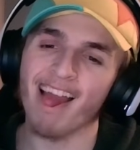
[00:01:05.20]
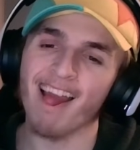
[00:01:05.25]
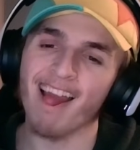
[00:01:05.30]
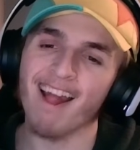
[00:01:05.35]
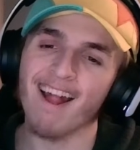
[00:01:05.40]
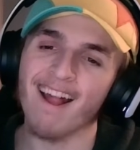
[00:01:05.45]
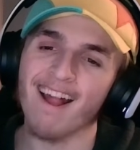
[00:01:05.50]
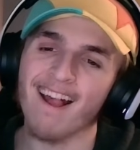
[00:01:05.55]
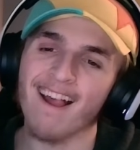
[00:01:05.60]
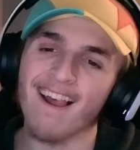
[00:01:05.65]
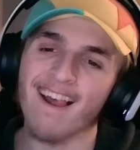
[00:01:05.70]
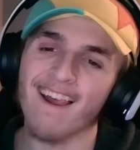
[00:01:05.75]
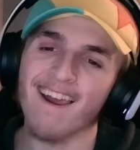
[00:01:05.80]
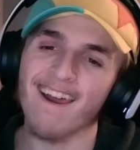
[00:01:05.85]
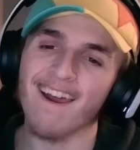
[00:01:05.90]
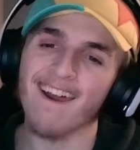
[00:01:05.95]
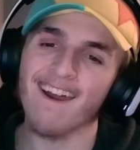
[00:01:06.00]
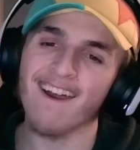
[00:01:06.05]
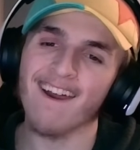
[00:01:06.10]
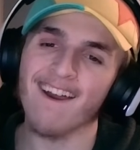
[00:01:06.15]

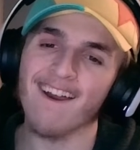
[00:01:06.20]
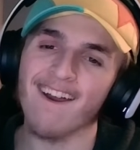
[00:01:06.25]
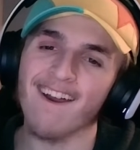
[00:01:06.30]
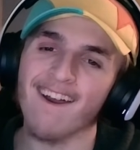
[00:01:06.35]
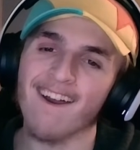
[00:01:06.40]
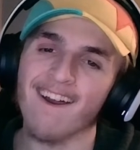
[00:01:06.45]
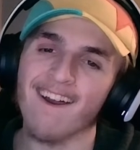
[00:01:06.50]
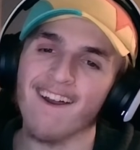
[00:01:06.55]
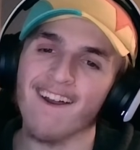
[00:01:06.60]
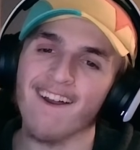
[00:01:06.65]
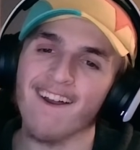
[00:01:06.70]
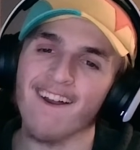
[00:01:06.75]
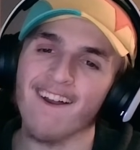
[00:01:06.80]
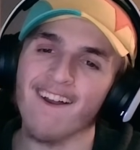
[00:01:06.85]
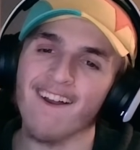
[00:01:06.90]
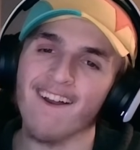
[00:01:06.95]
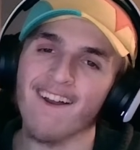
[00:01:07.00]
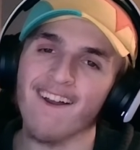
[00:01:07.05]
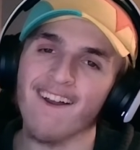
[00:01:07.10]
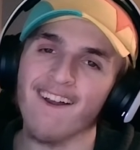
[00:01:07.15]

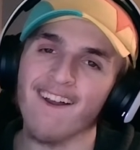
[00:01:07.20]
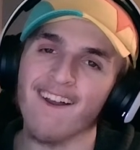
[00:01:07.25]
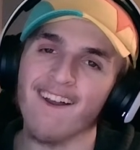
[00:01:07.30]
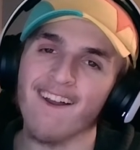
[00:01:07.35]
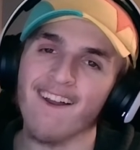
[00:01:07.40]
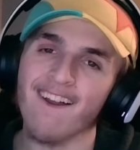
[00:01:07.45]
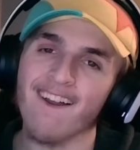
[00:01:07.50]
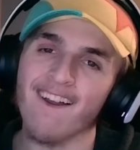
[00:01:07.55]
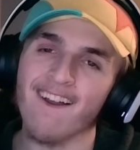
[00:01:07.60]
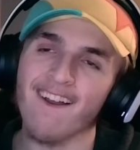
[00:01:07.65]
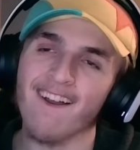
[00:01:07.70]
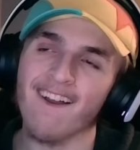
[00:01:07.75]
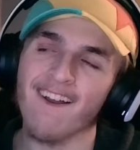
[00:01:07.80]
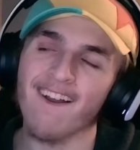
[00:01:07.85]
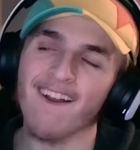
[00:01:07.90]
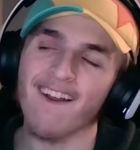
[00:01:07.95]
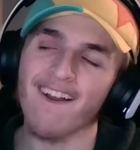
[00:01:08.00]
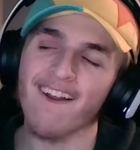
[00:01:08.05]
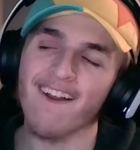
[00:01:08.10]
No one is speaking in this clip.